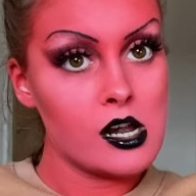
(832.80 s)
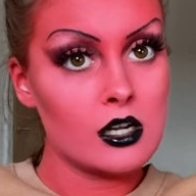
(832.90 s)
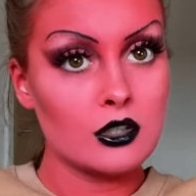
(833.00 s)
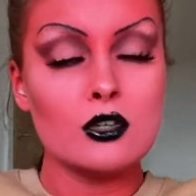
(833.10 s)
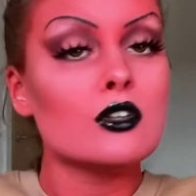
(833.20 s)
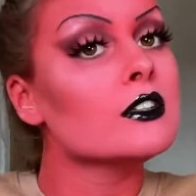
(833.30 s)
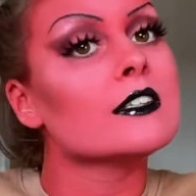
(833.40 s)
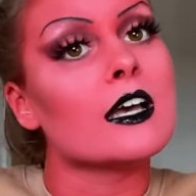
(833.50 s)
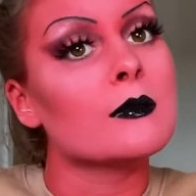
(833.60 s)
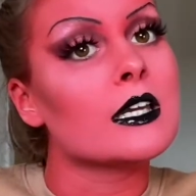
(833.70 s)
you couldn't
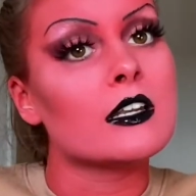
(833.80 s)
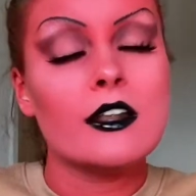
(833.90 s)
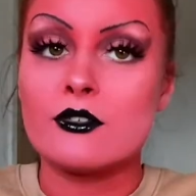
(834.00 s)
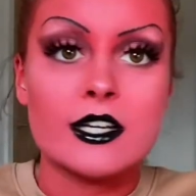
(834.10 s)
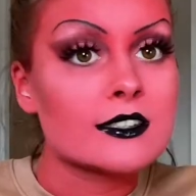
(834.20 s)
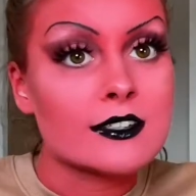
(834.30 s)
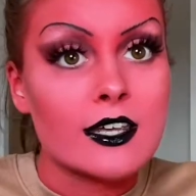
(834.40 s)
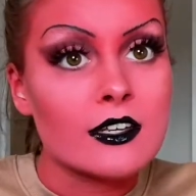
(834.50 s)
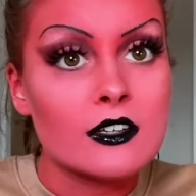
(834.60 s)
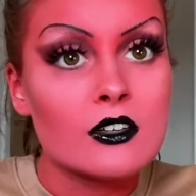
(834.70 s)
tell me I didn't have red
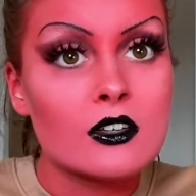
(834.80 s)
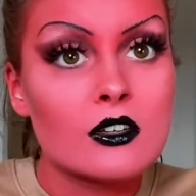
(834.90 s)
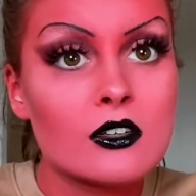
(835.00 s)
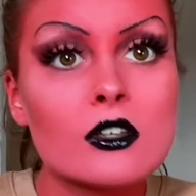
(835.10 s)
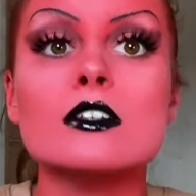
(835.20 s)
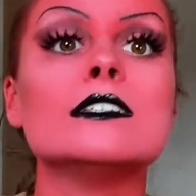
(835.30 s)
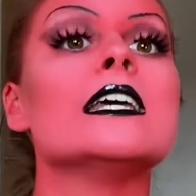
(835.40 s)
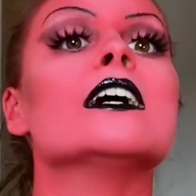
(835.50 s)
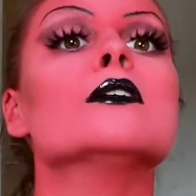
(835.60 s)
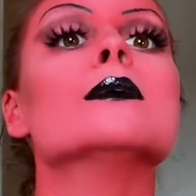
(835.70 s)
skin. Couldn't
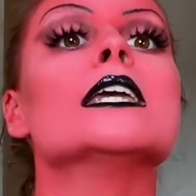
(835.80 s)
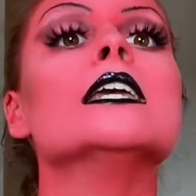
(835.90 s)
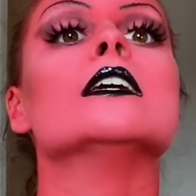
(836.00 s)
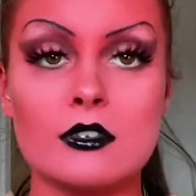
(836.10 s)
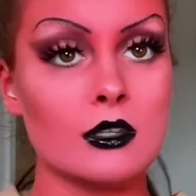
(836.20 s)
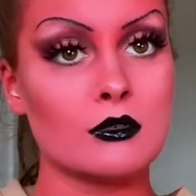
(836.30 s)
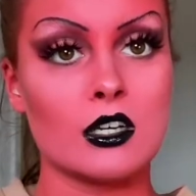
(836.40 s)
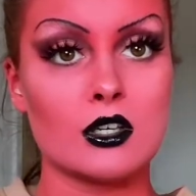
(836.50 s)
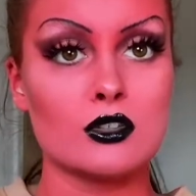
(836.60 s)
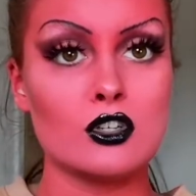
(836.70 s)
tell me. I feel like we've done a
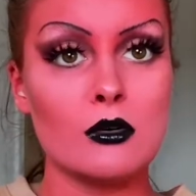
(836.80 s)
good job.